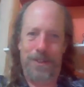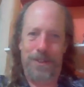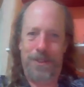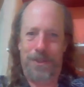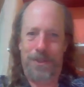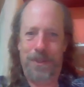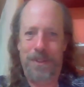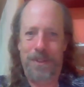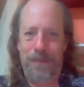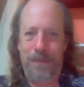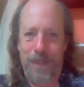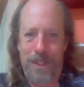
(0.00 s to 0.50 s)

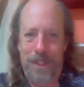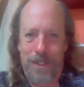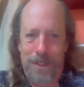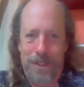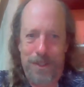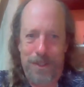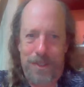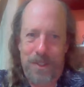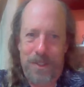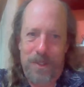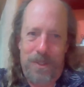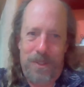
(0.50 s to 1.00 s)
Street
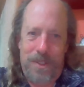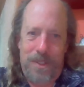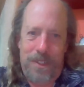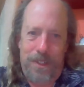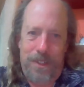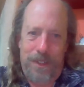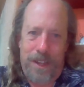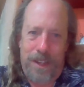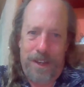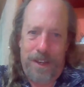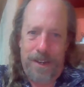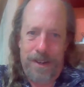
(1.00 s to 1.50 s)
vendors, they're
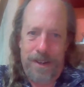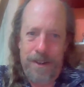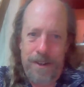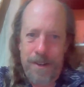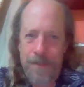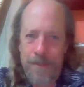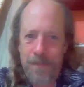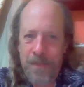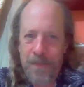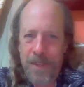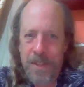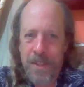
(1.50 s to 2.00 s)
still there,
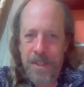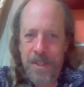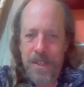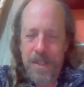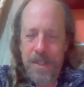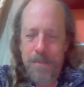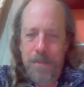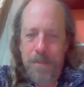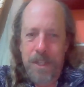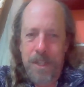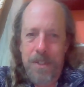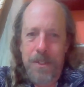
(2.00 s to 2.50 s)

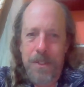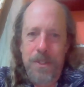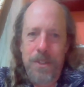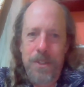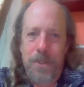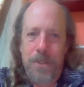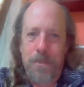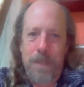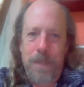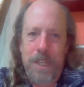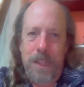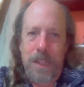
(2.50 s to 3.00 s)
but there
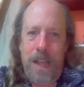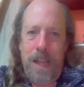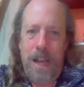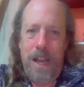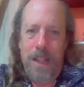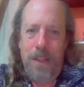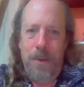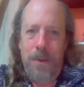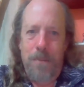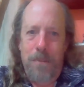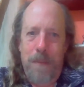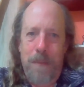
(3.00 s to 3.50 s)
used to be a lot
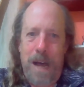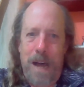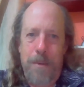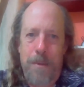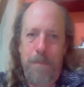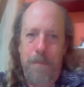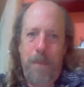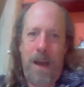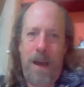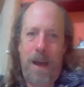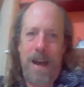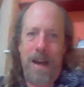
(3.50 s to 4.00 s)
of little mom
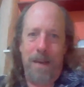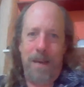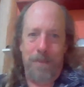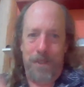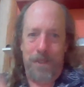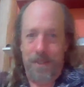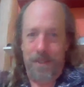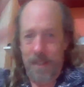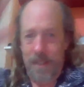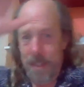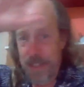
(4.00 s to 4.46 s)
and pops.